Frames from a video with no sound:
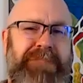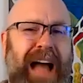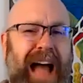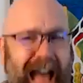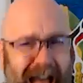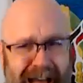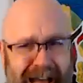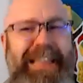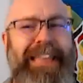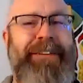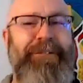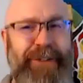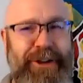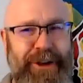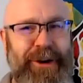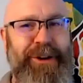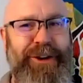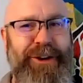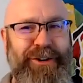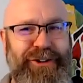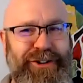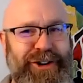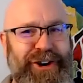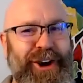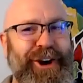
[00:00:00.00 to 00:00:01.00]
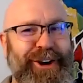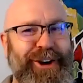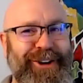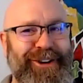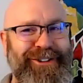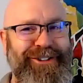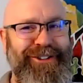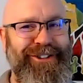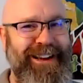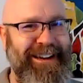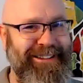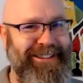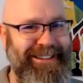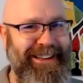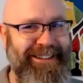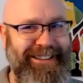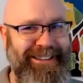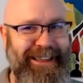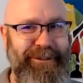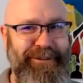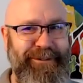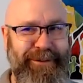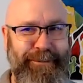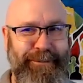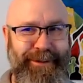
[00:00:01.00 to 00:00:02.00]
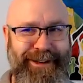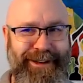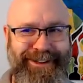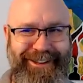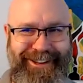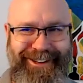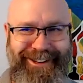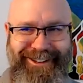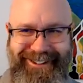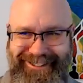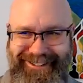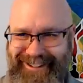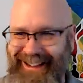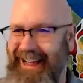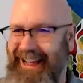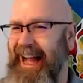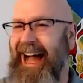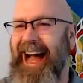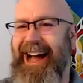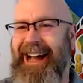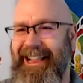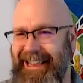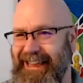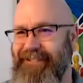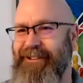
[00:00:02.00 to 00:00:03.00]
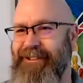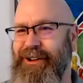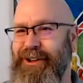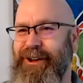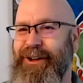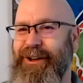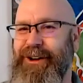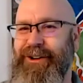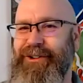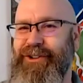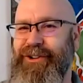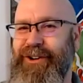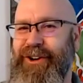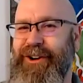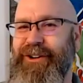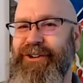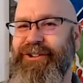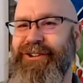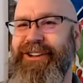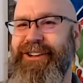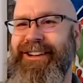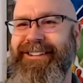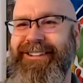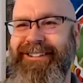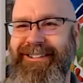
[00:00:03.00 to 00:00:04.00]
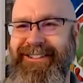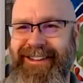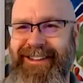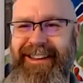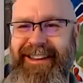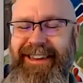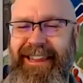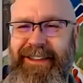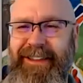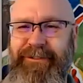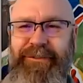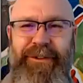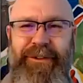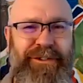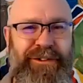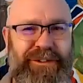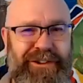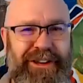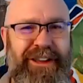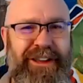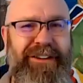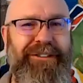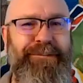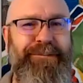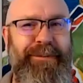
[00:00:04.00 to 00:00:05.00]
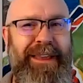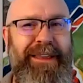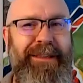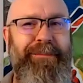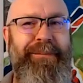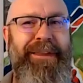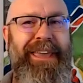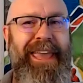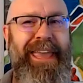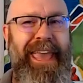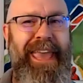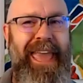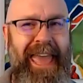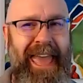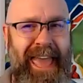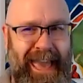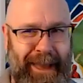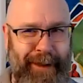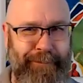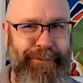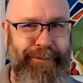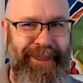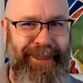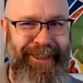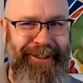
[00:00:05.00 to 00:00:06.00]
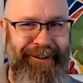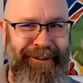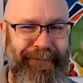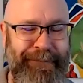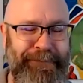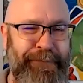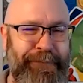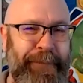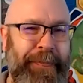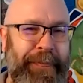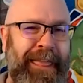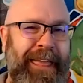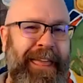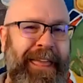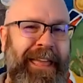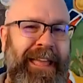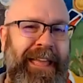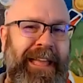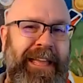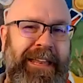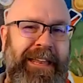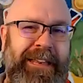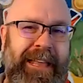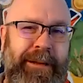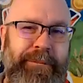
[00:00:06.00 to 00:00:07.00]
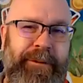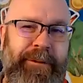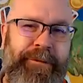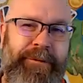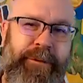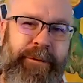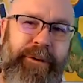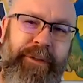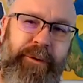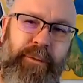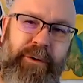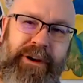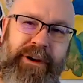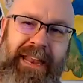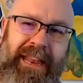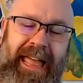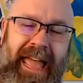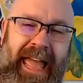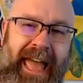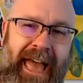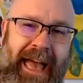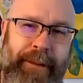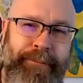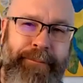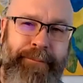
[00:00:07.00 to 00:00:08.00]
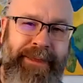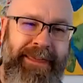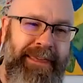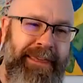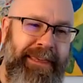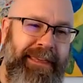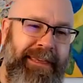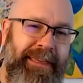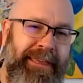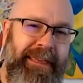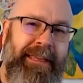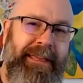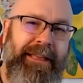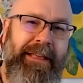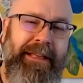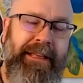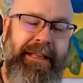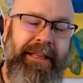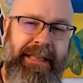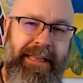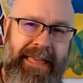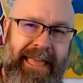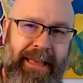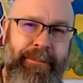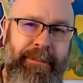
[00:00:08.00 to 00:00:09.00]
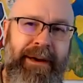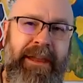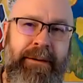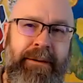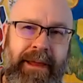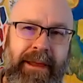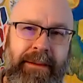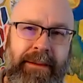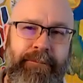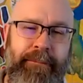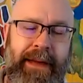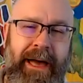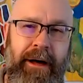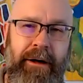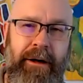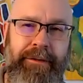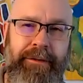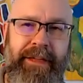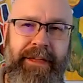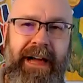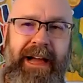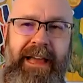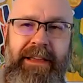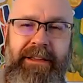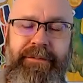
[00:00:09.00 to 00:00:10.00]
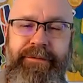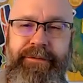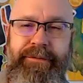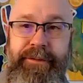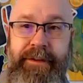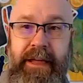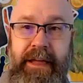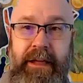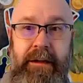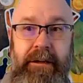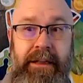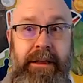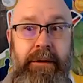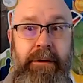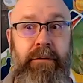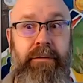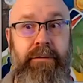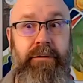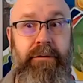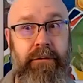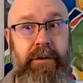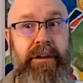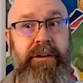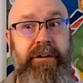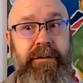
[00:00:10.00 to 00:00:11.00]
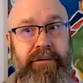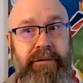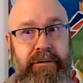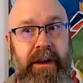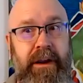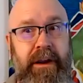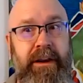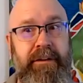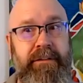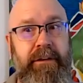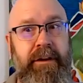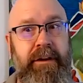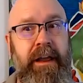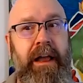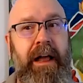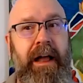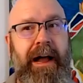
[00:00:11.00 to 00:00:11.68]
I'll even go to church. I thought that was a big deal. I'll even go to church on Sunday if you just make me happy. Now, before the word happy came out of my mouth, I felt, it was really strange.